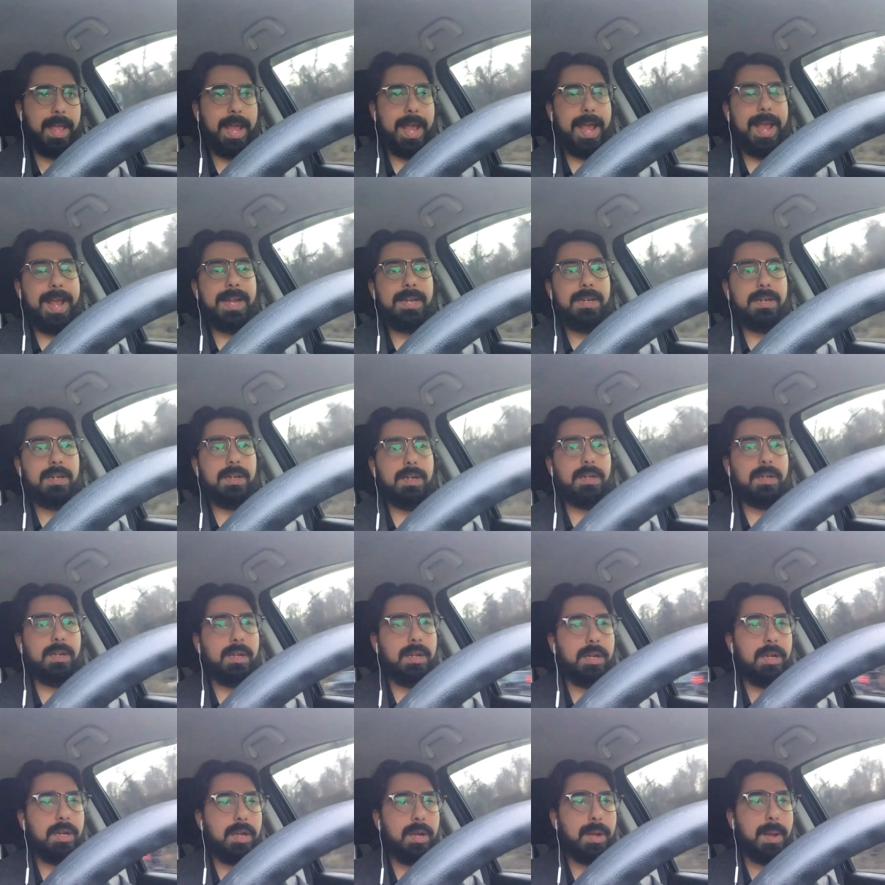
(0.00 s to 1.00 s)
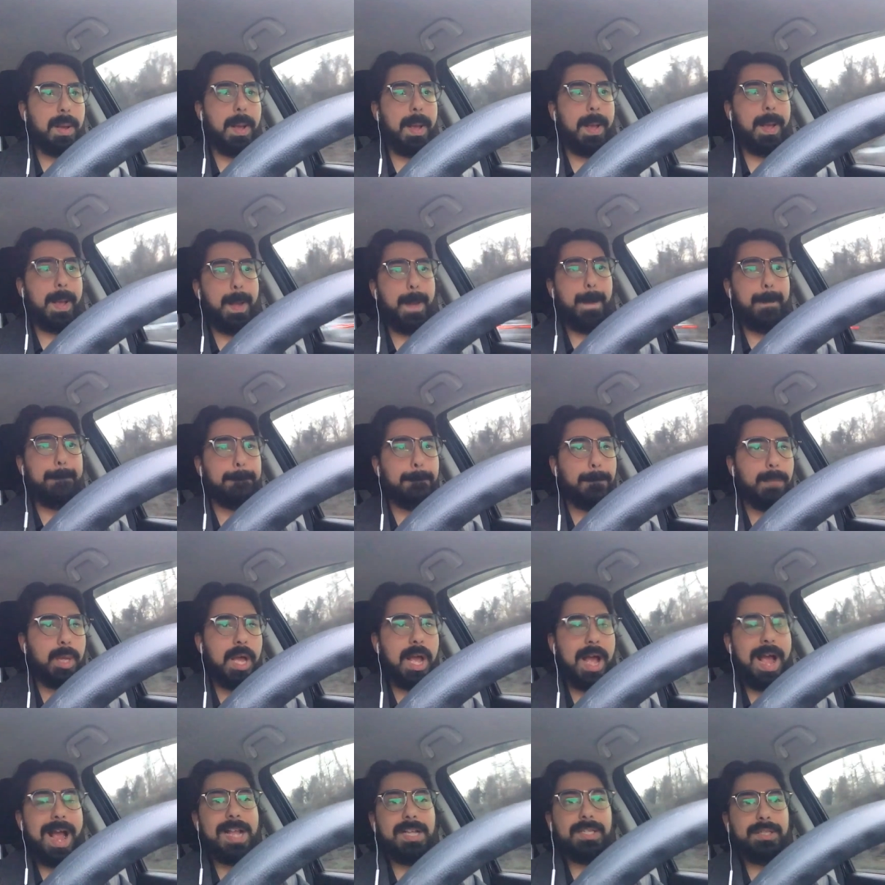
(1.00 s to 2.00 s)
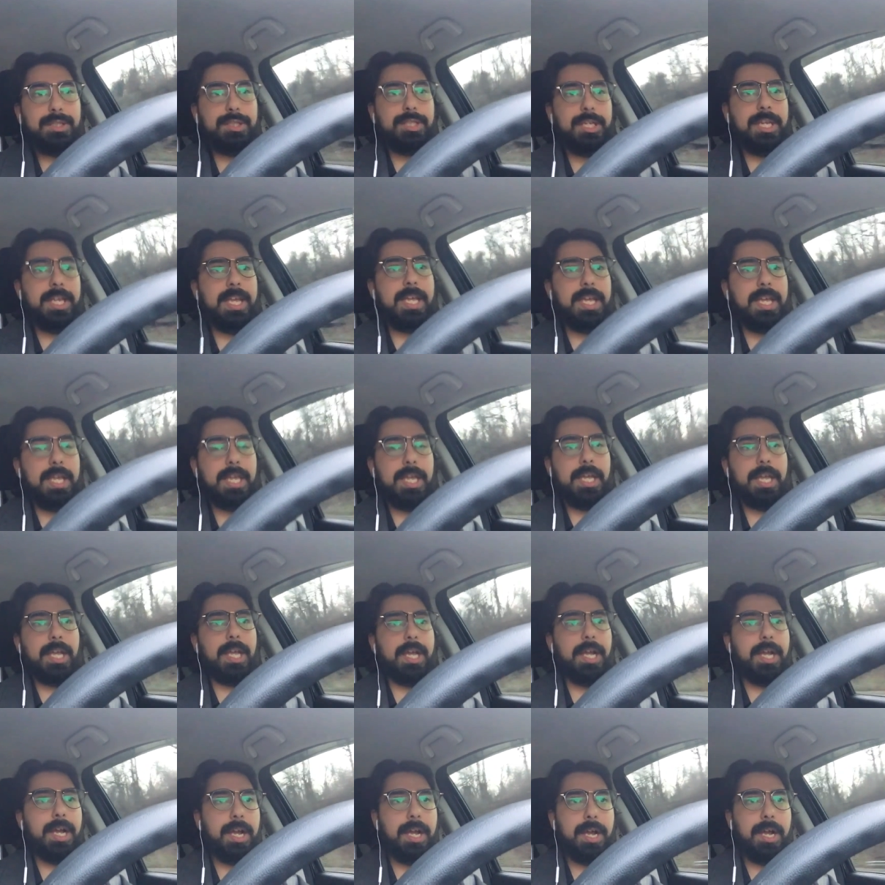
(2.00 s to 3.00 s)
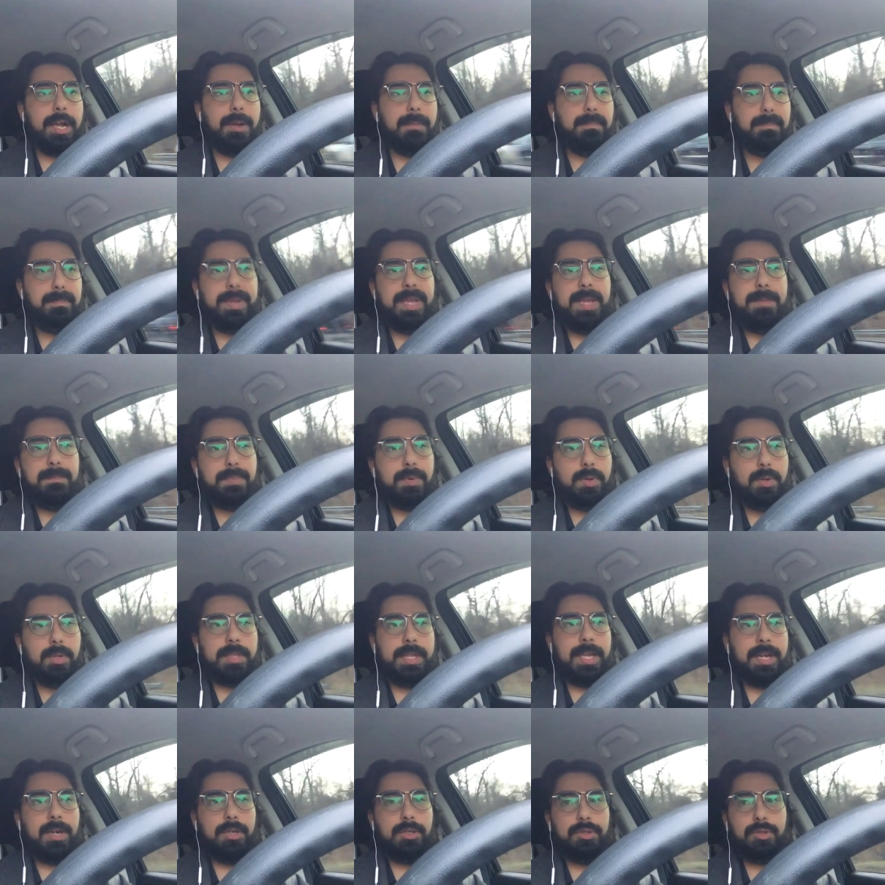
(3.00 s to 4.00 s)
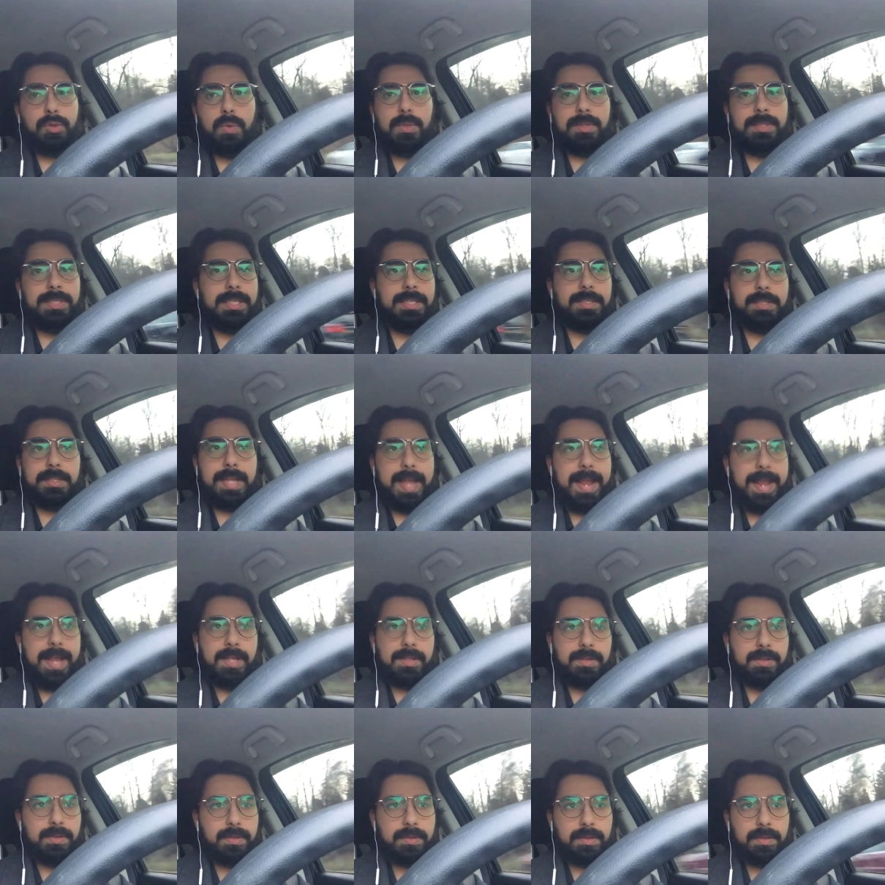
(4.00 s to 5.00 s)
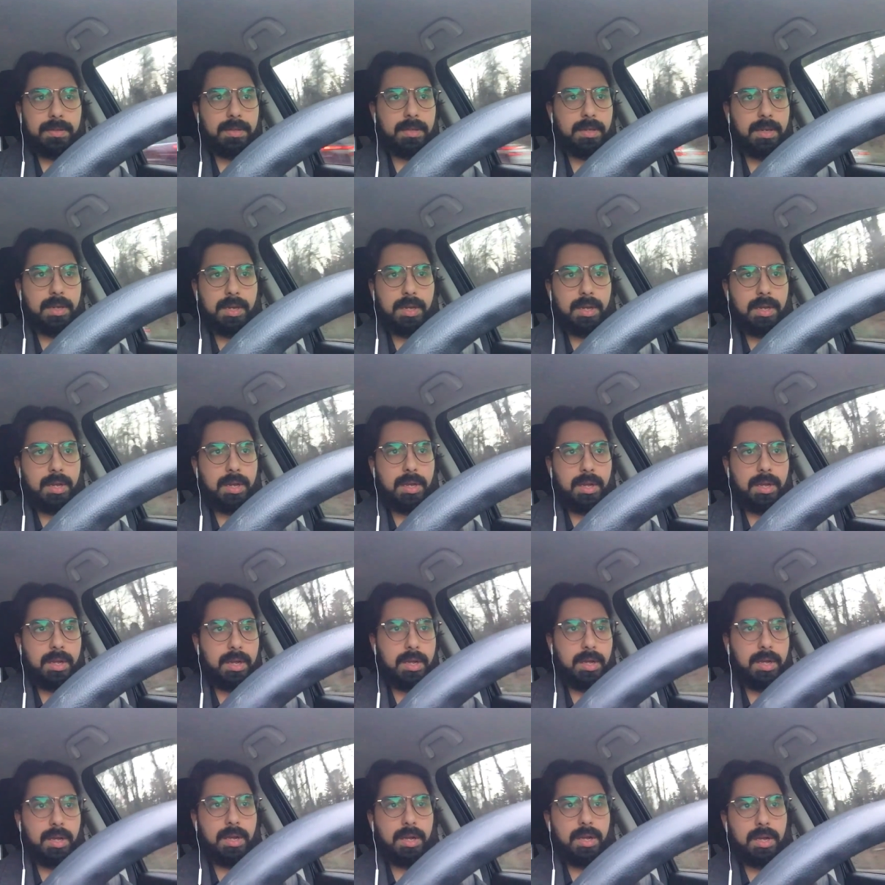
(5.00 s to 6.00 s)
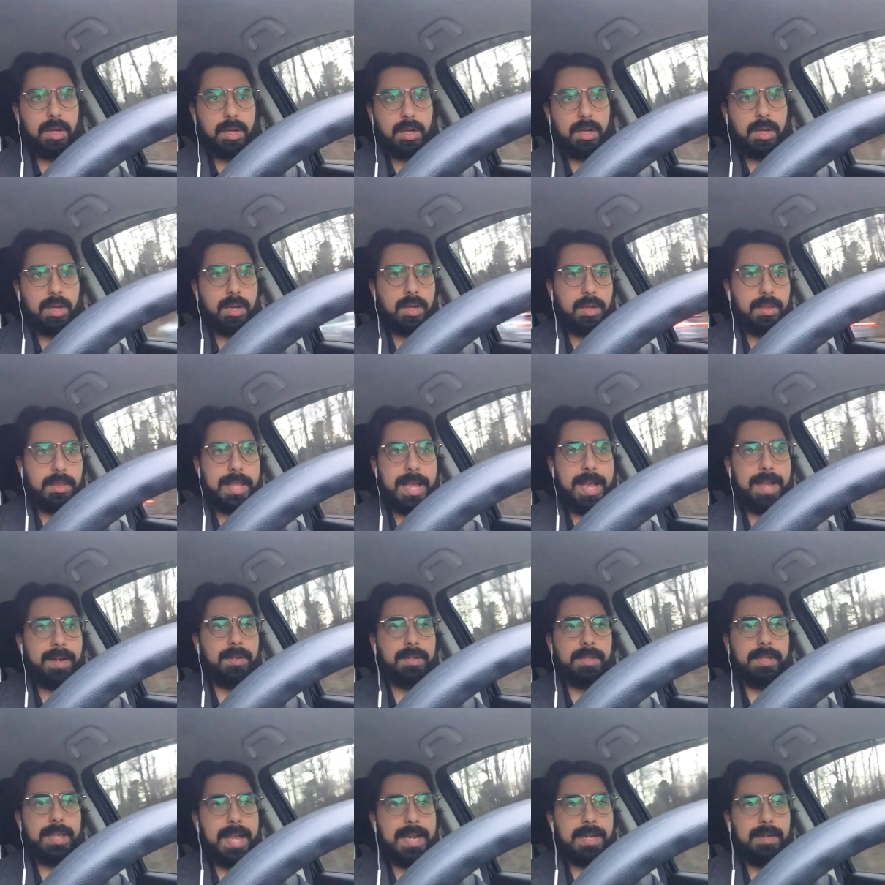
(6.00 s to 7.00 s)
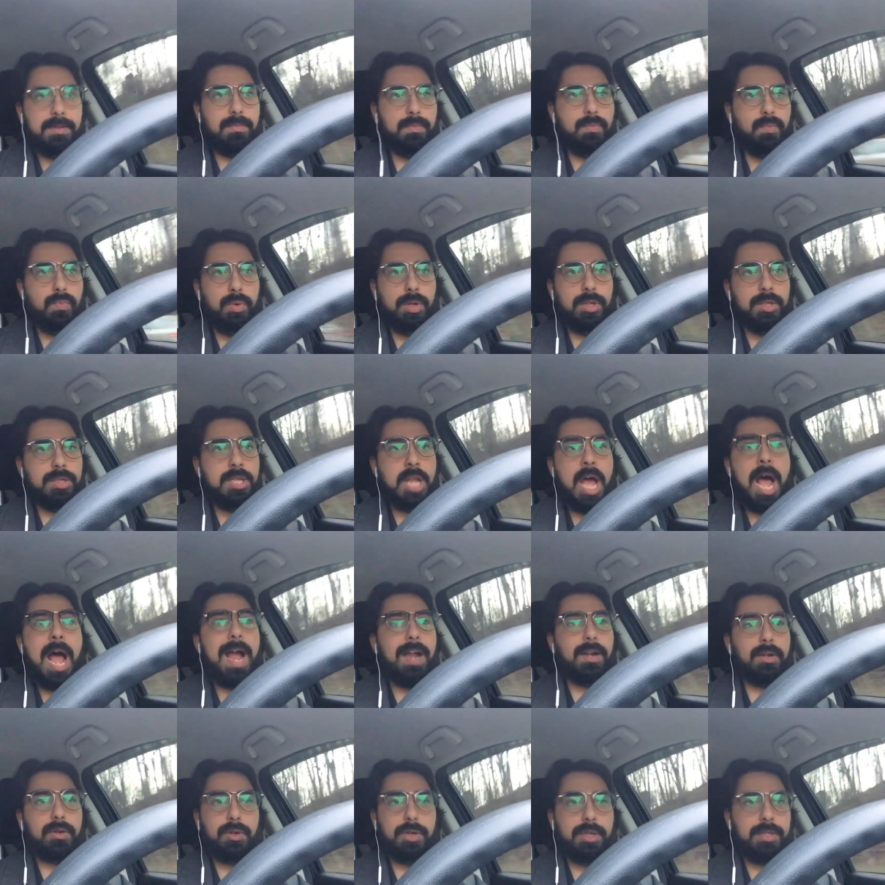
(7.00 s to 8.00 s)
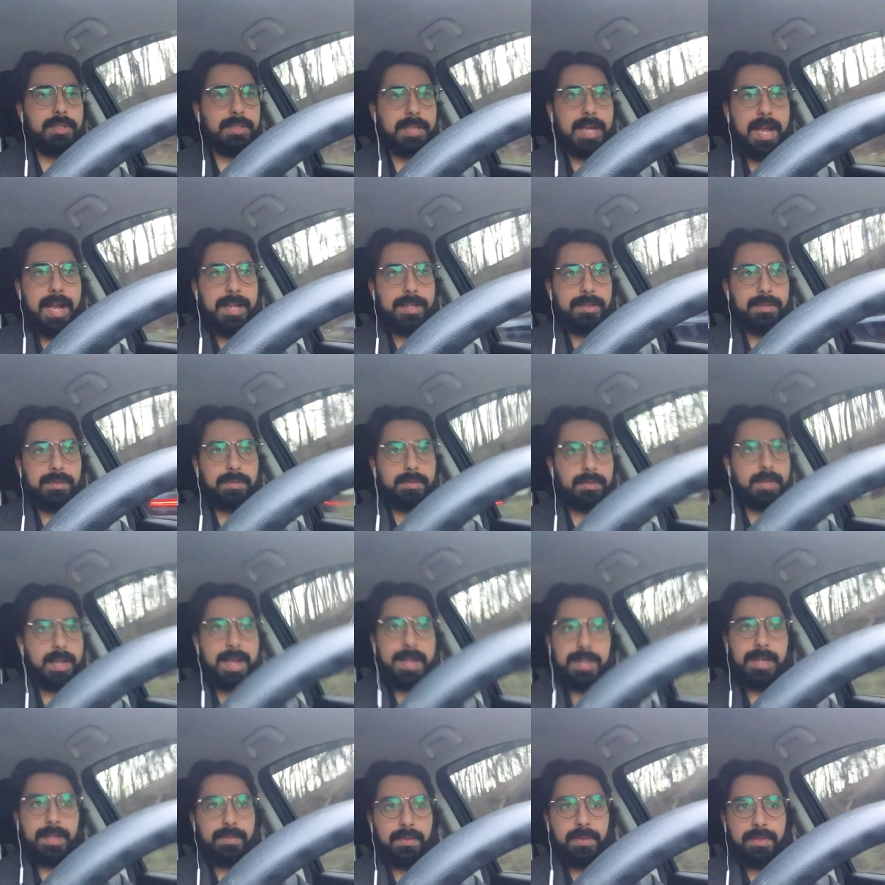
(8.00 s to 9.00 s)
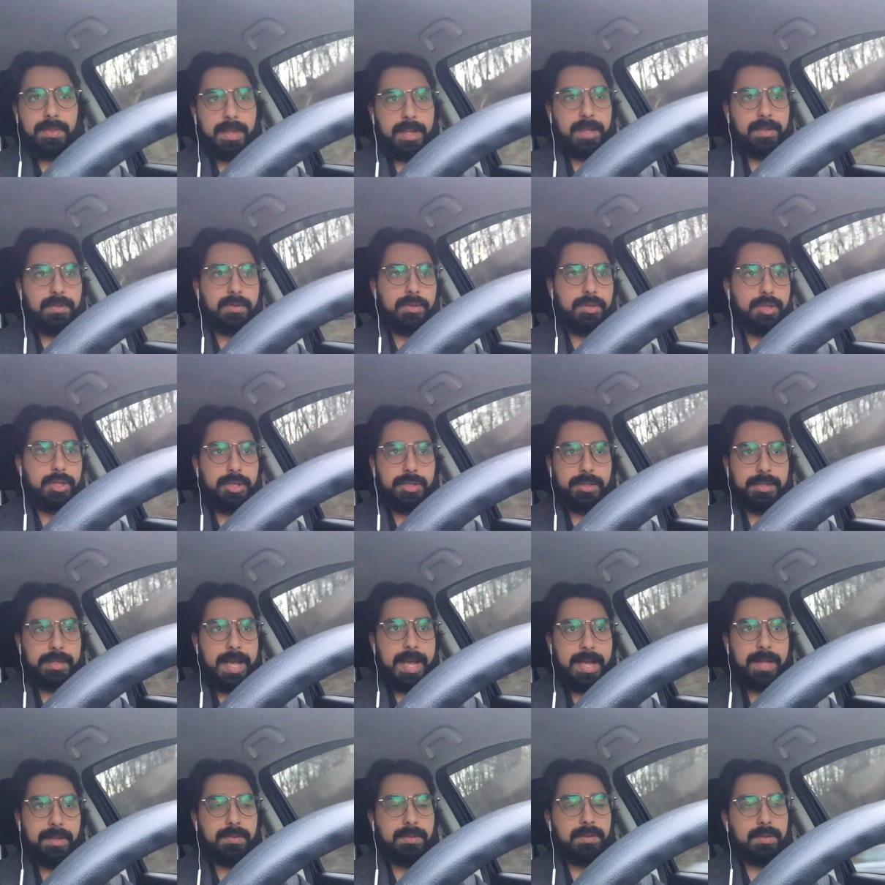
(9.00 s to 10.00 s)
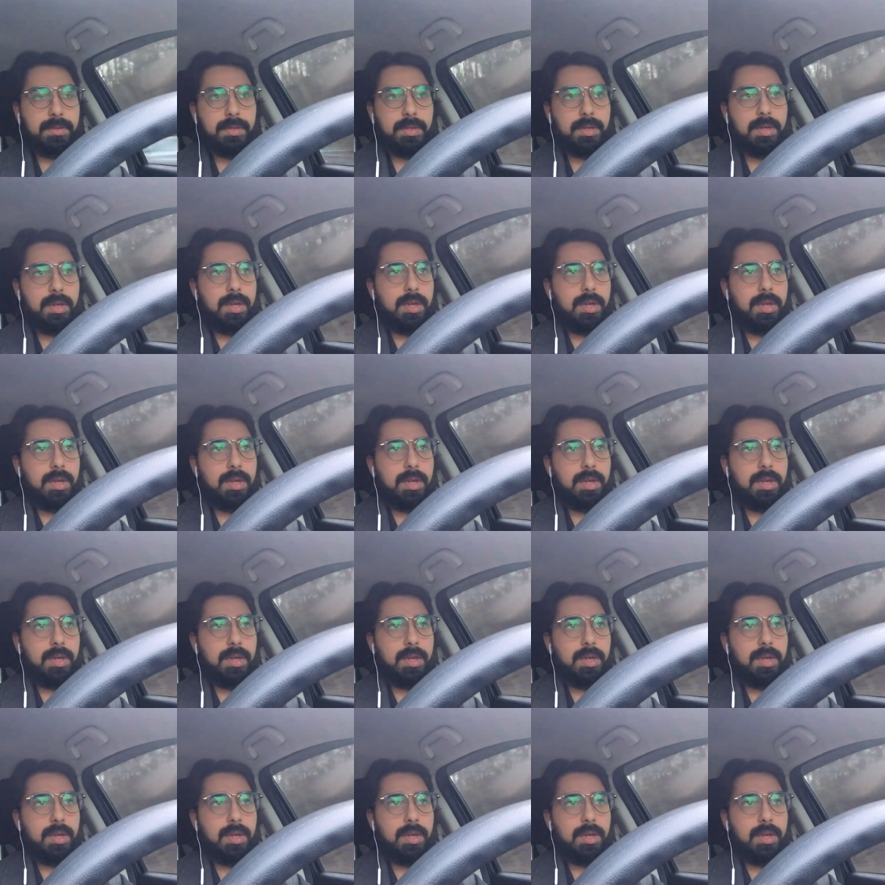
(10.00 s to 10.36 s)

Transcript: And I see people that are Tulsi stands that that will not criticize any of the things she says